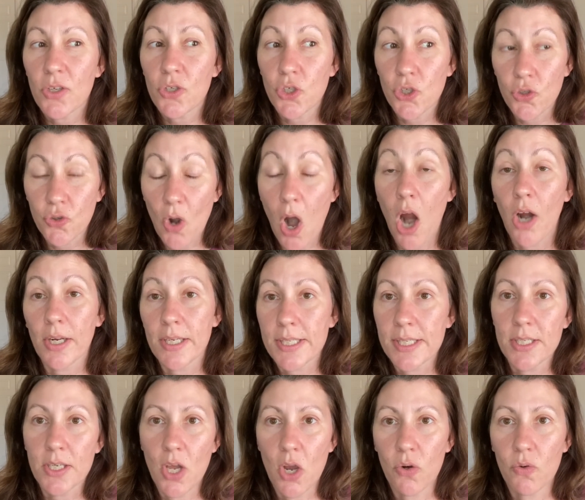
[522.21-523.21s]

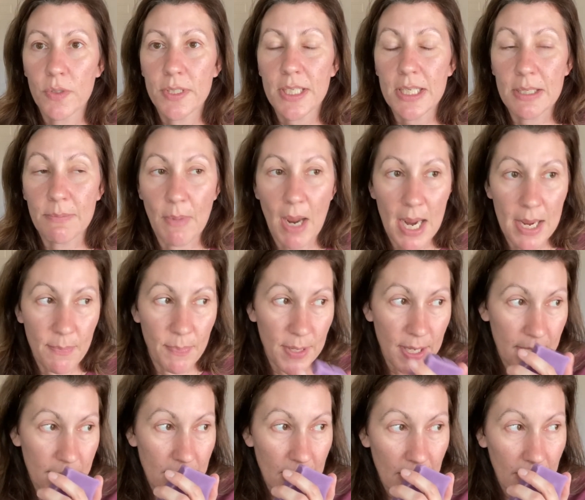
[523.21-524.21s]
strongest note, in my
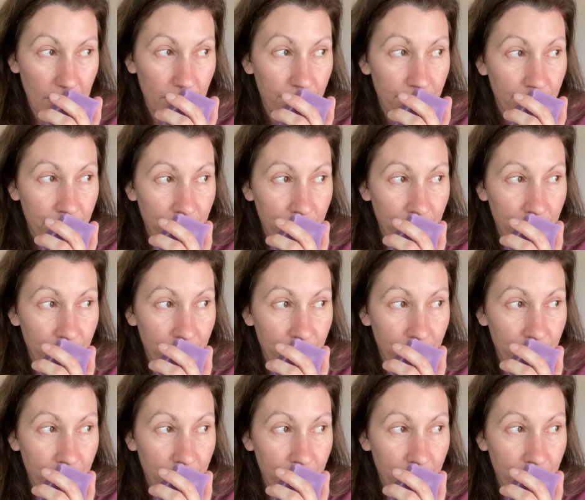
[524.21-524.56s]
opinion.